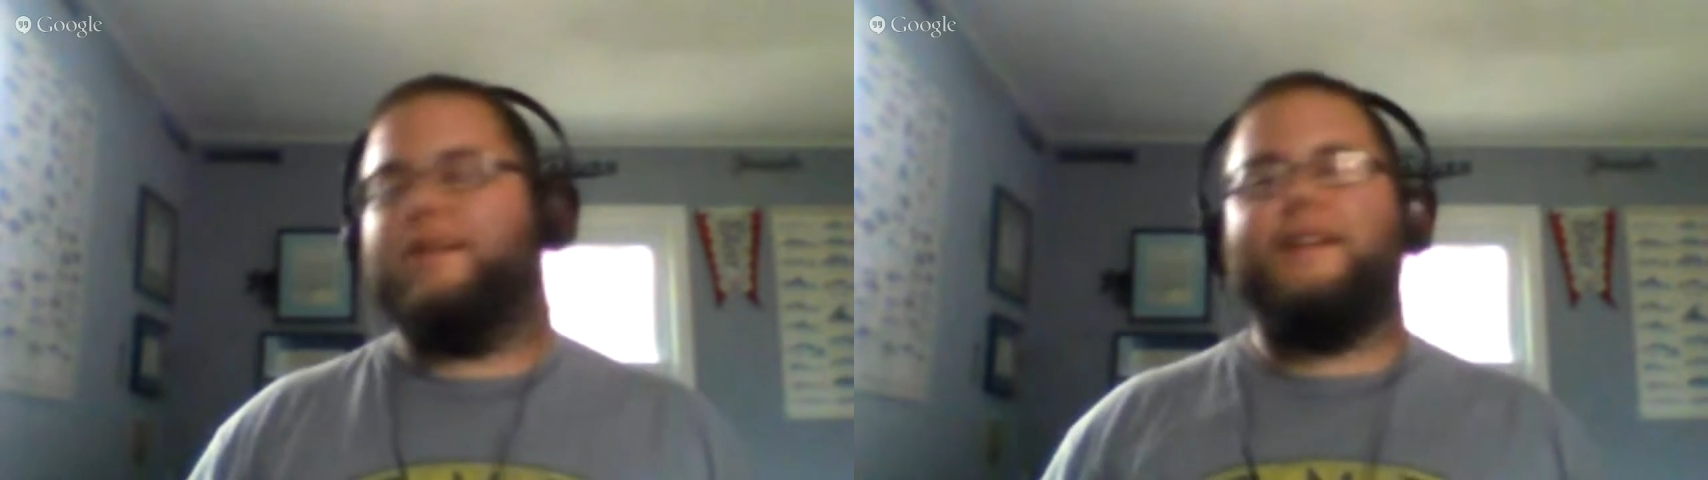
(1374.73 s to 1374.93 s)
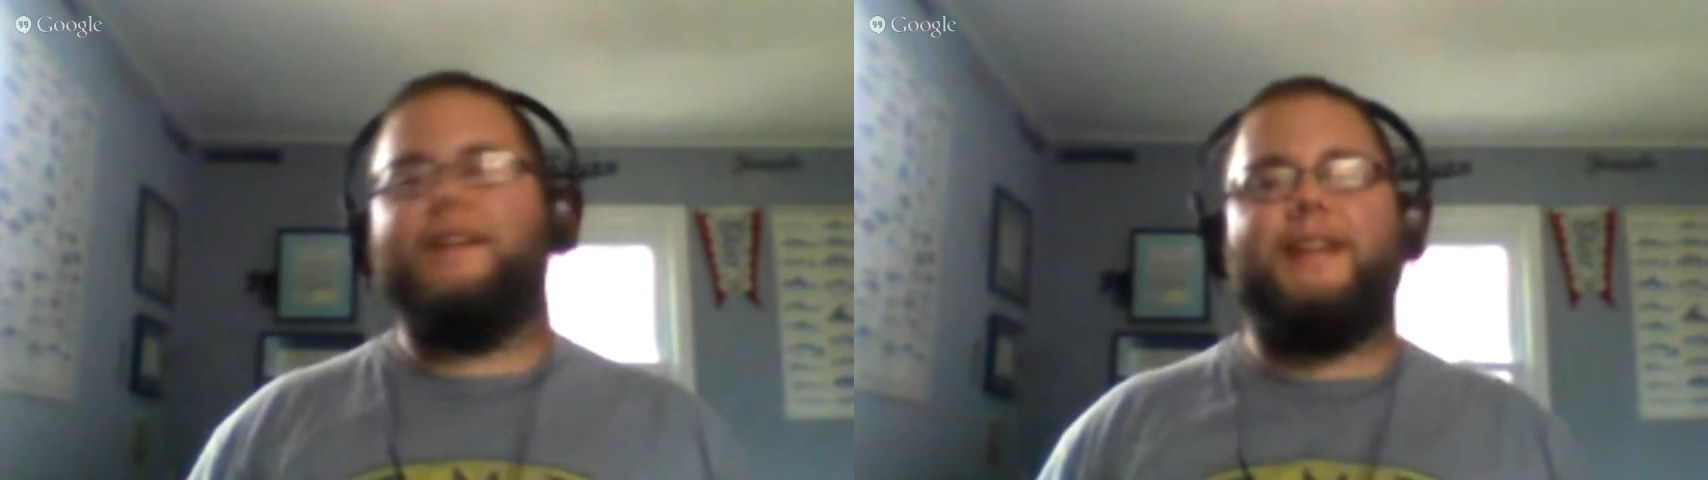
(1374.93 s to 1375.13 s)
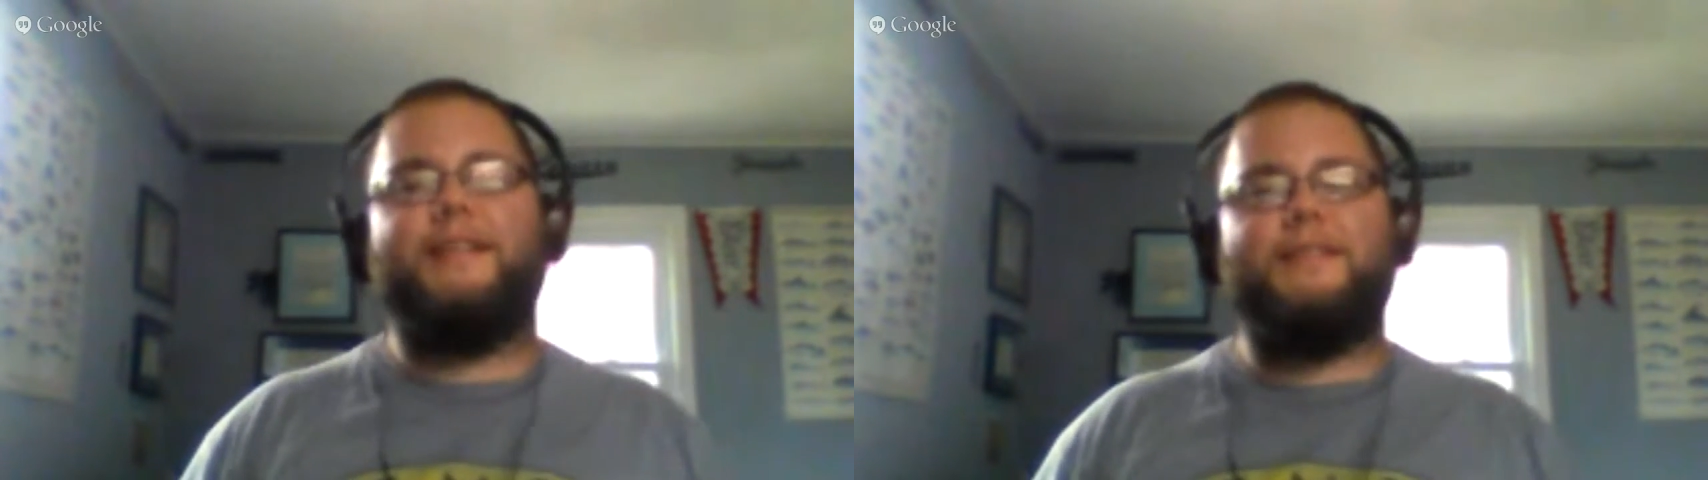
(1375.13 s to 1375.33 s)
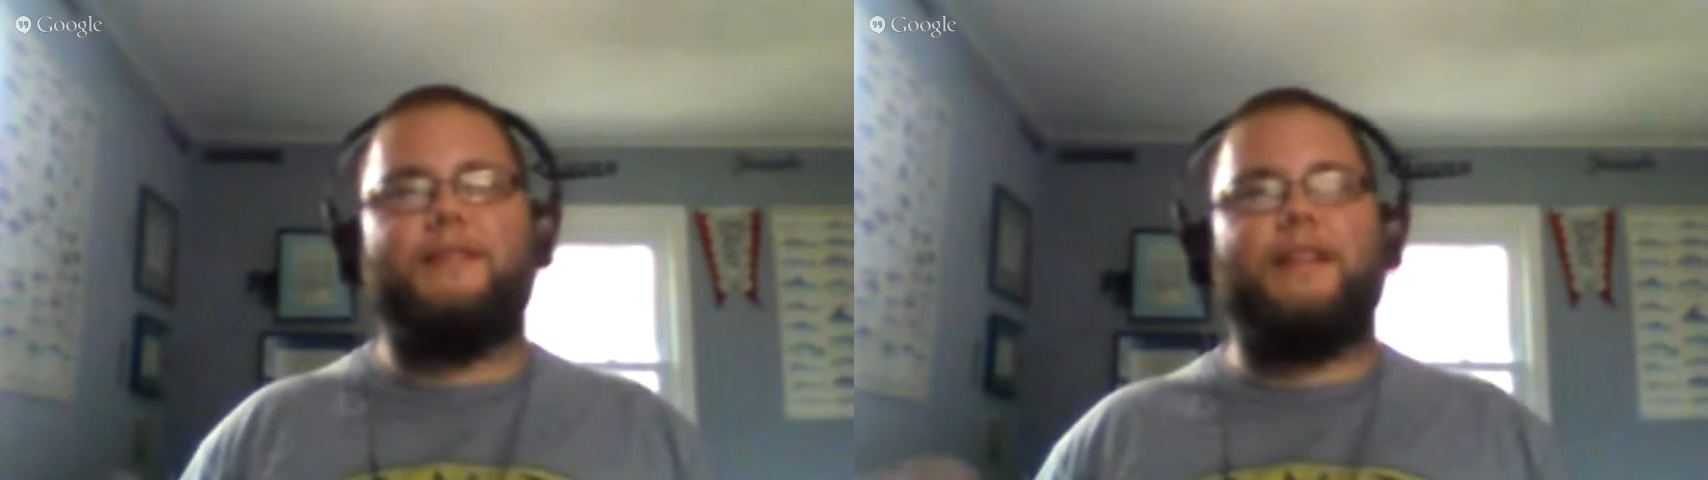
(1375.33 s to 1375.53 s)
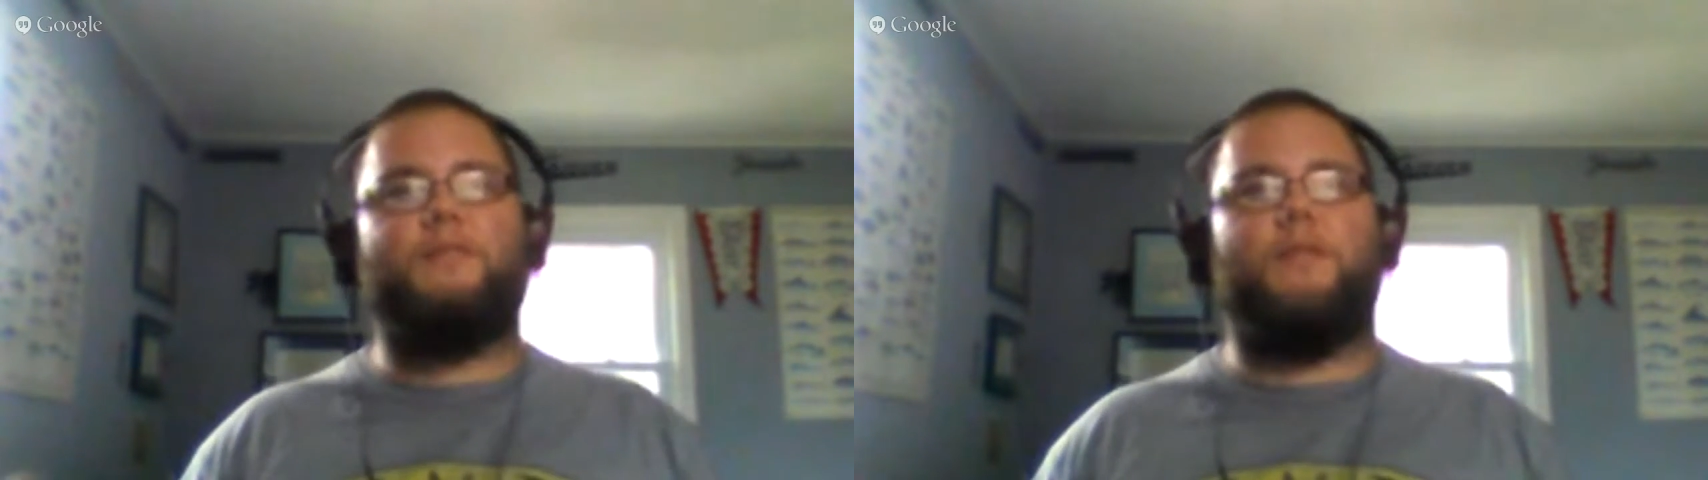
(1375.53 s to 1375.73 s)
because
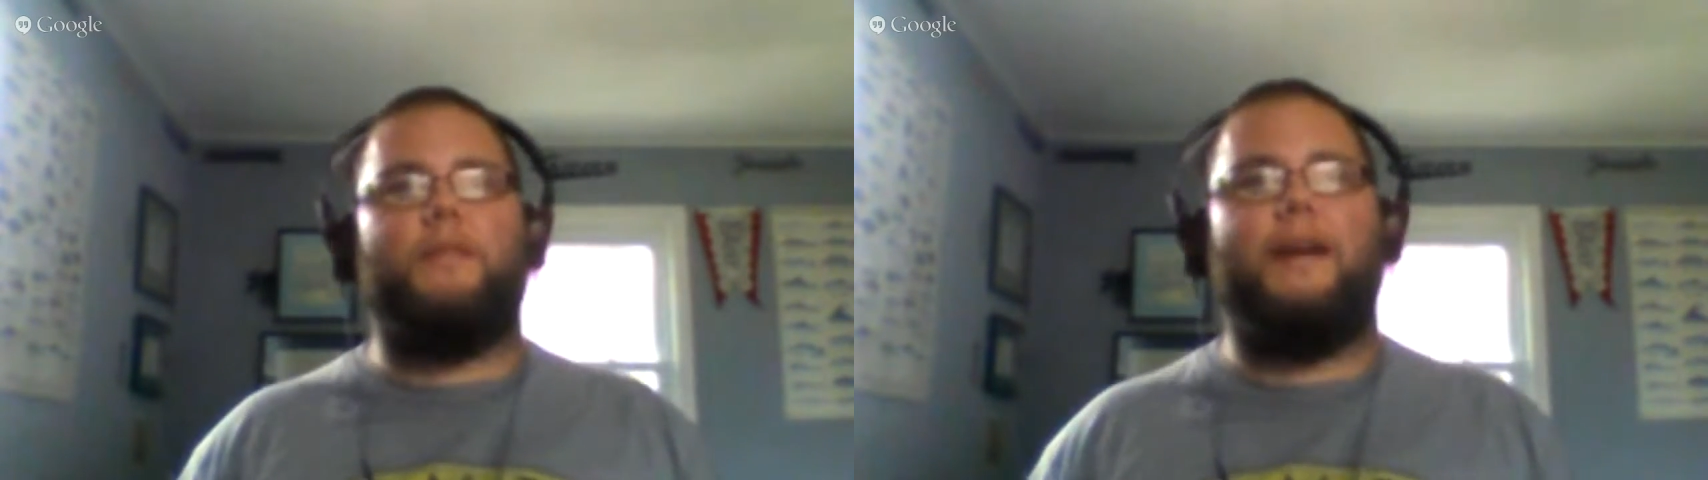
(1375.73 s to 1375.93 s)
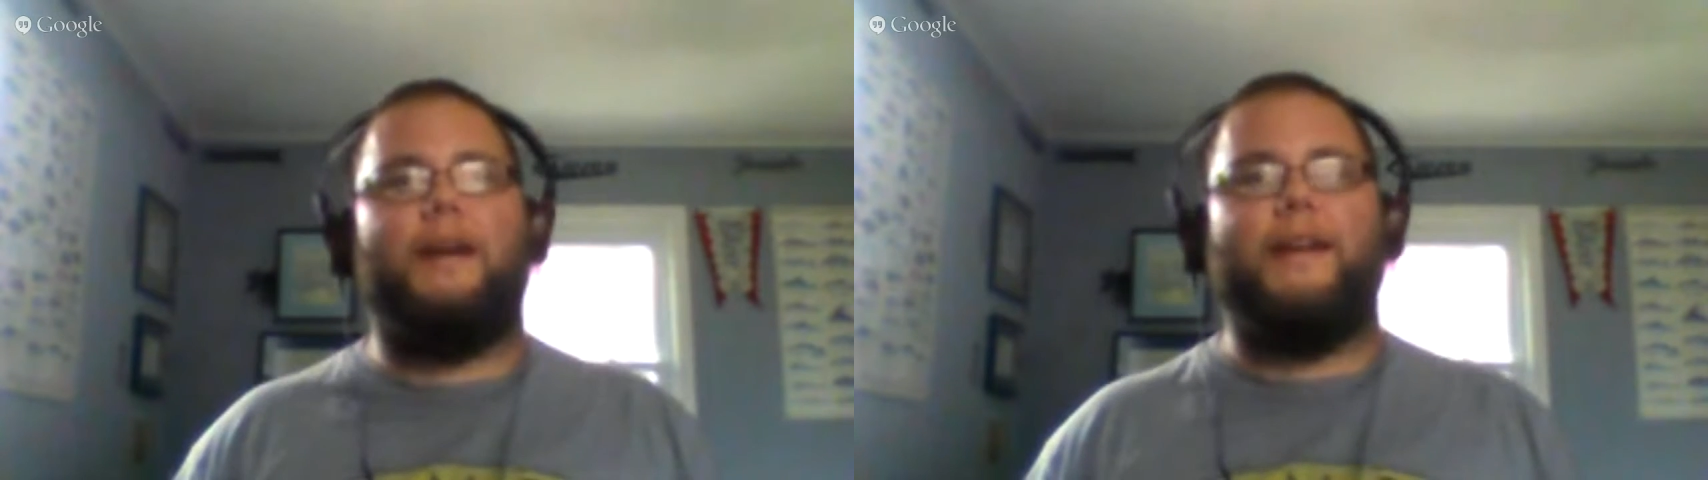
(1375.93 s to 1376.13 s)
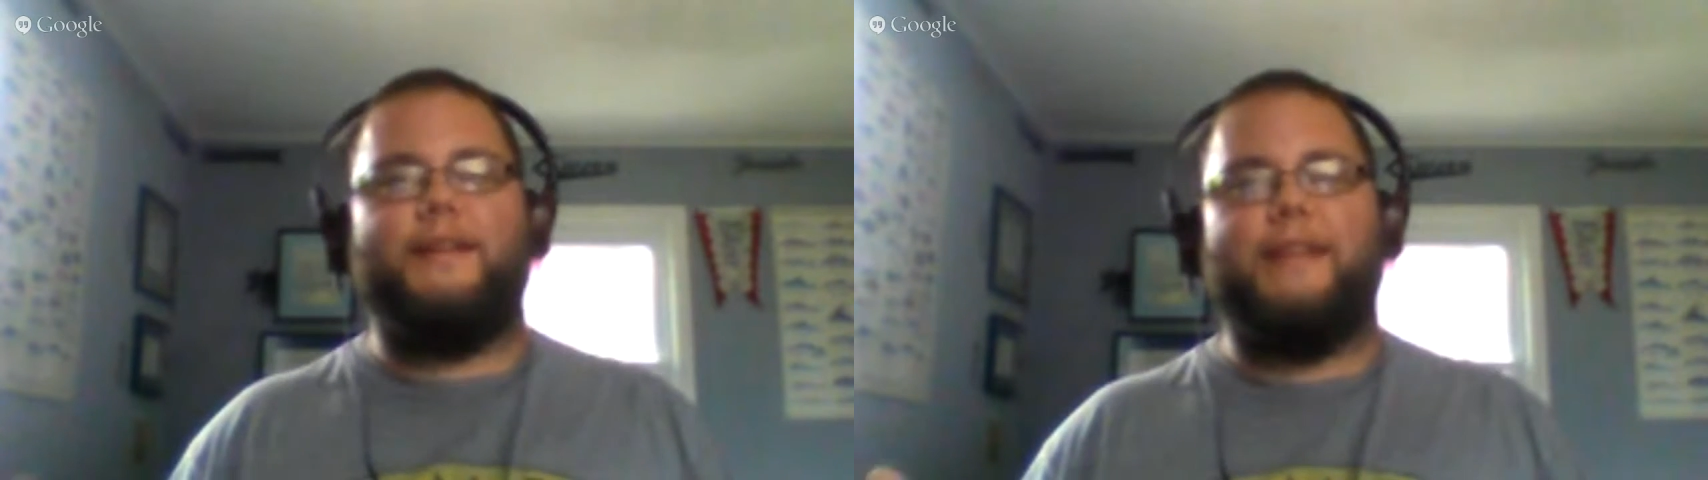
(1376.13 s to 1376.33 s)
that's where the money is.